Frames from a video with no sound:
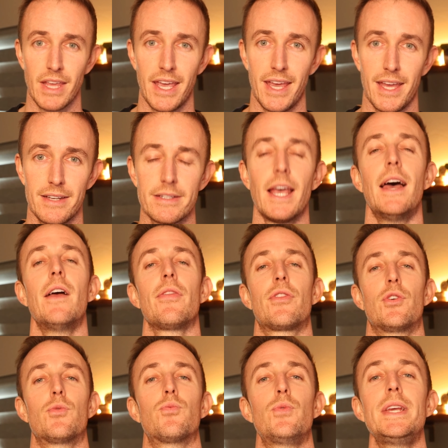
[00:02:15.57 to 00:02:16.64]
And
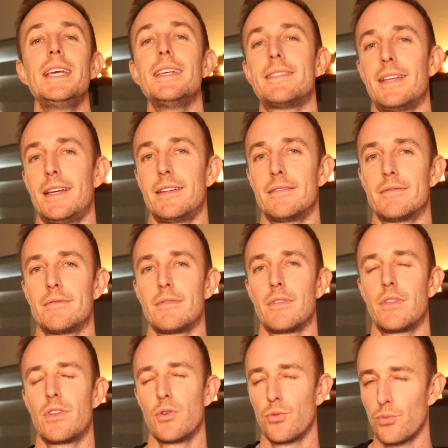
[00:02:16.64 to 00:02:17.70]
the reason,
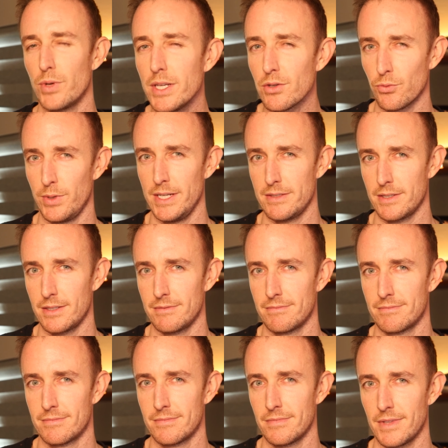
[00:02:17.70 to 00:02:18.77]
the real reason
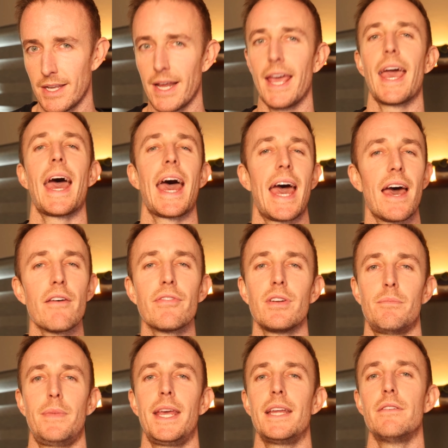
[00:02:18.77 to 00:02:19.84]
that I
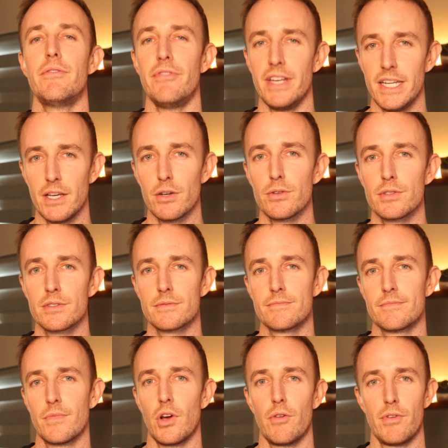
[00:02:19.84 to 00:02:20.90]
haven't made videos
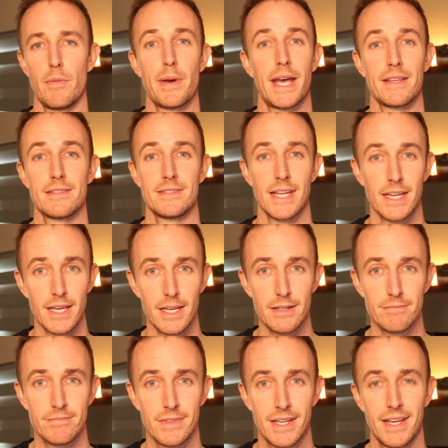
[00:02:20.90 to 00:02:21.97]
over the past
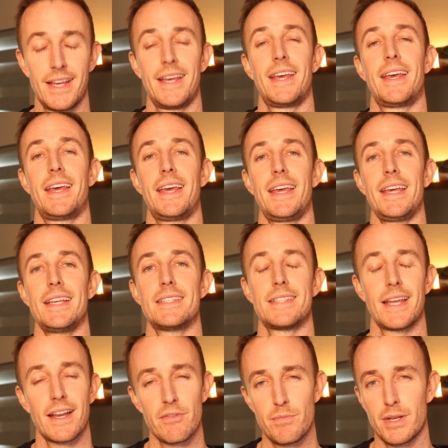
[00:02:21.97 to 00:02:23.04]
decade is
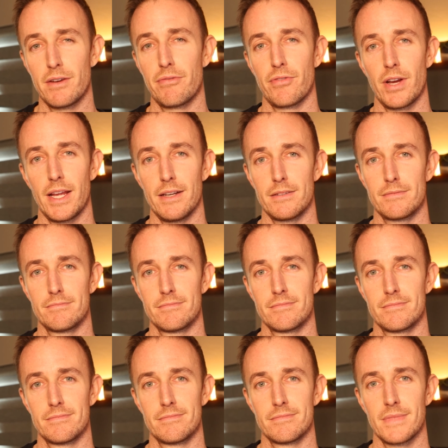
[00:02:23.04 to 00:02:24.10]
that I've been afraid.
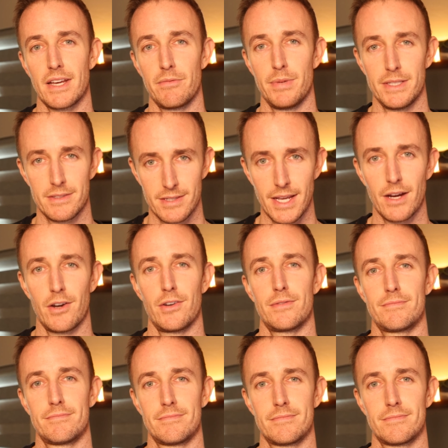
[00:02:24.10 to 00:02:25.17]
I've been scared.